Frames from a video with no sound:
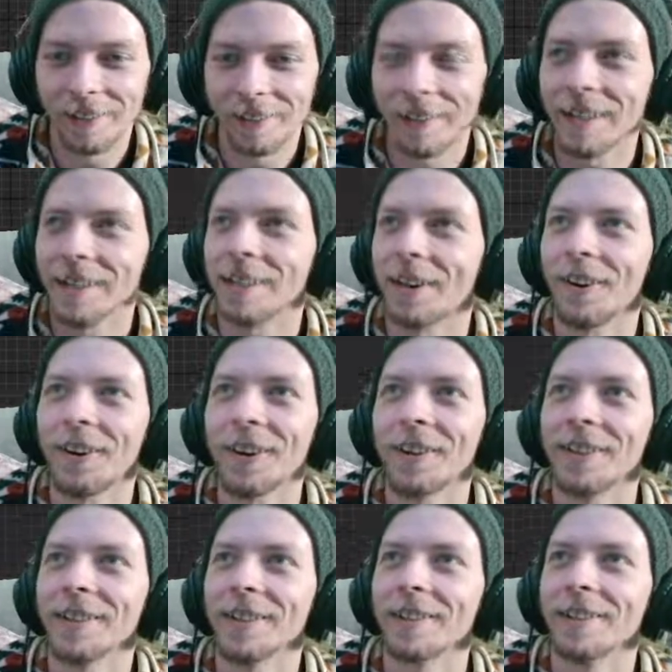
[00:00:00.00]
That's
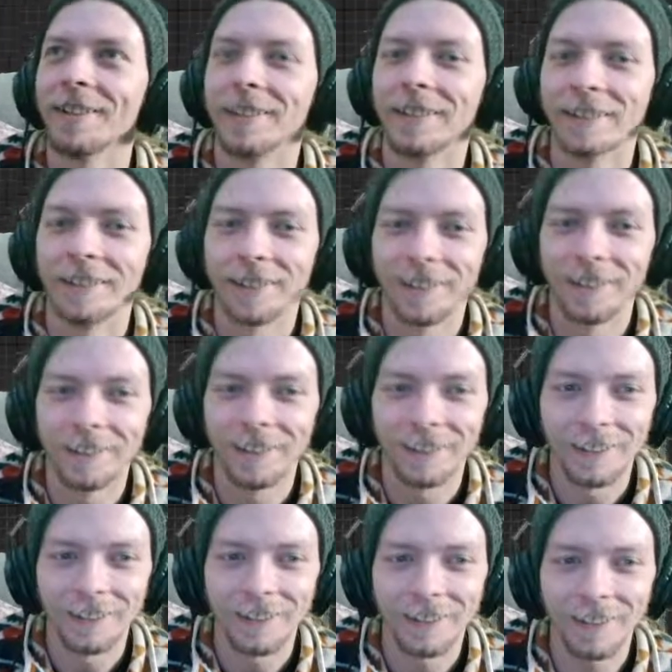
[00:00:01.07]
hard.
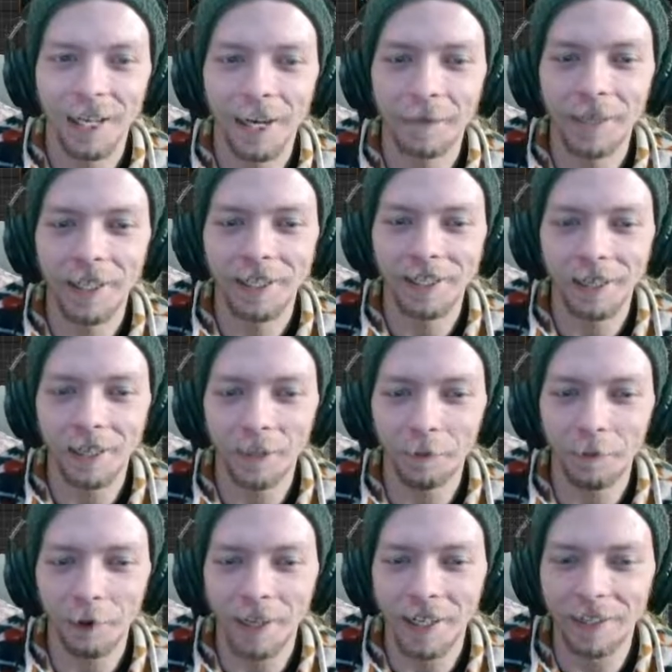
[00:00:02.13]
Time to get that
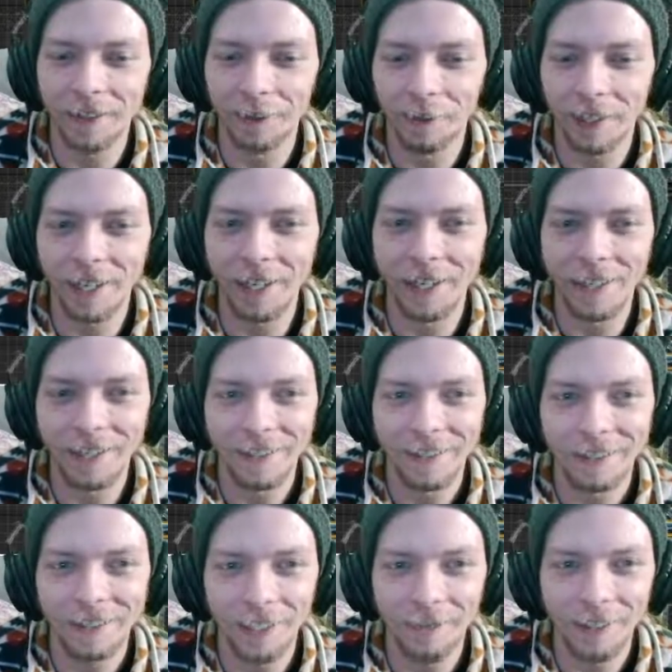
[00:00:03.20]
upgrade, Lord Kenny.
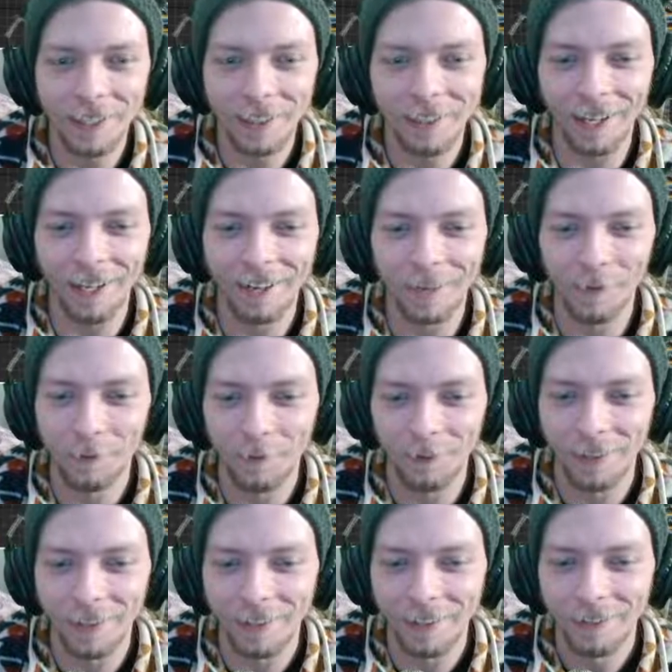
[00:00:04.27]
Time to get that
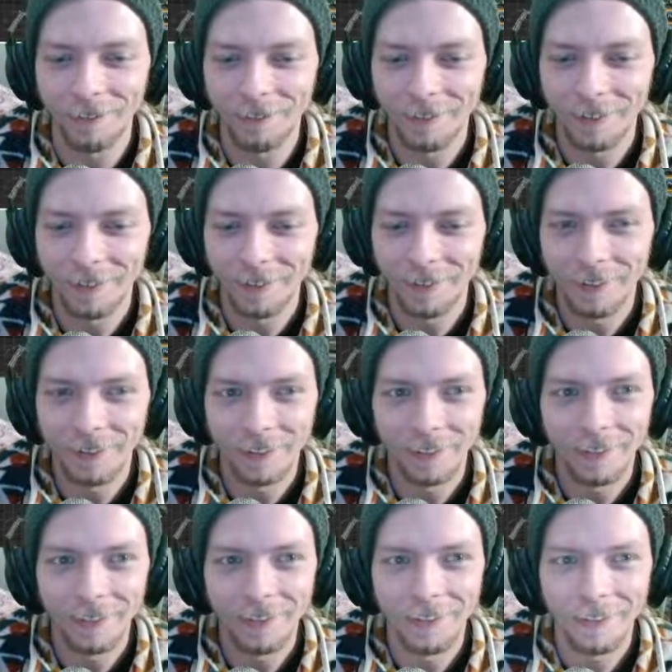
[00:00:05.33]
upgrade.
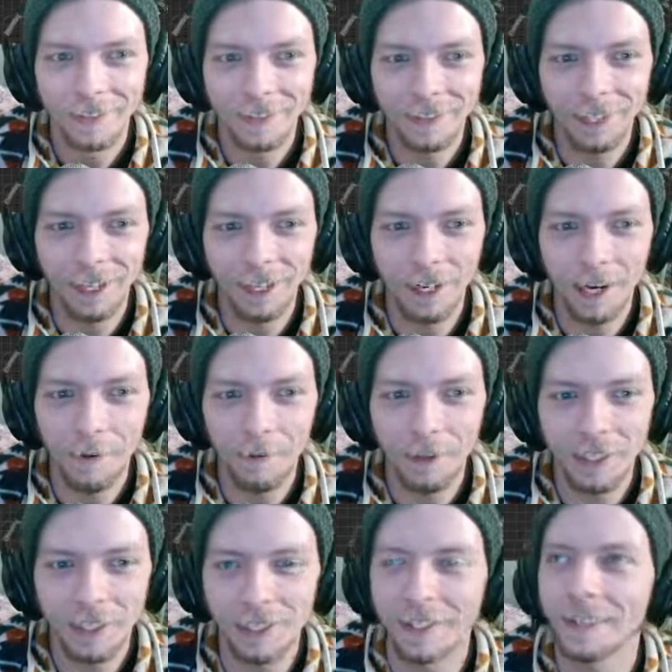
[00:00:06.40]
Time
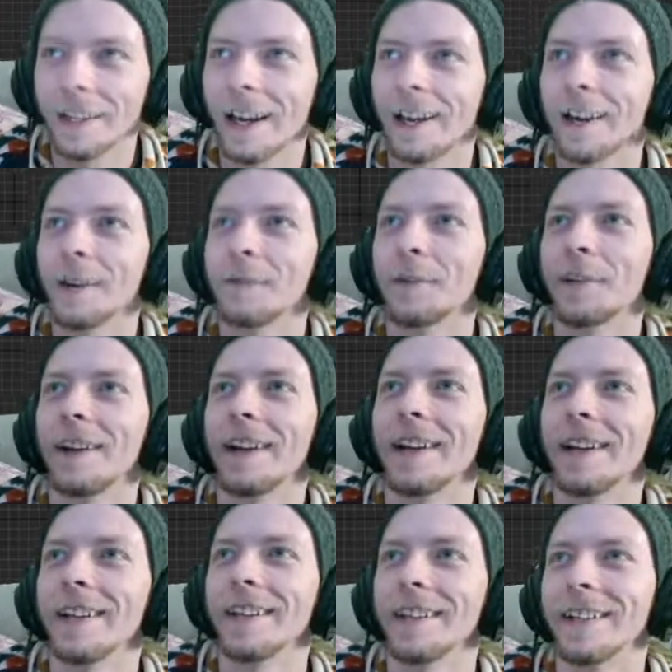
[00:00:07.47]
to get that
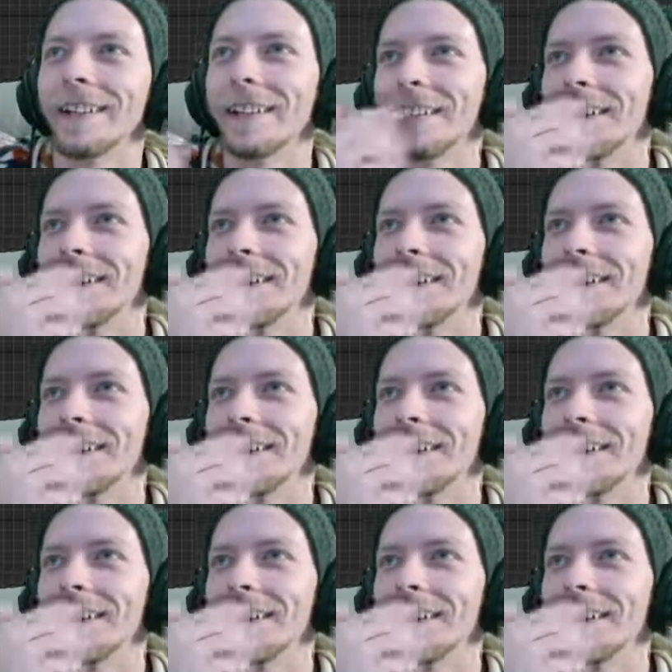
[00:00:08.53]
upgrade.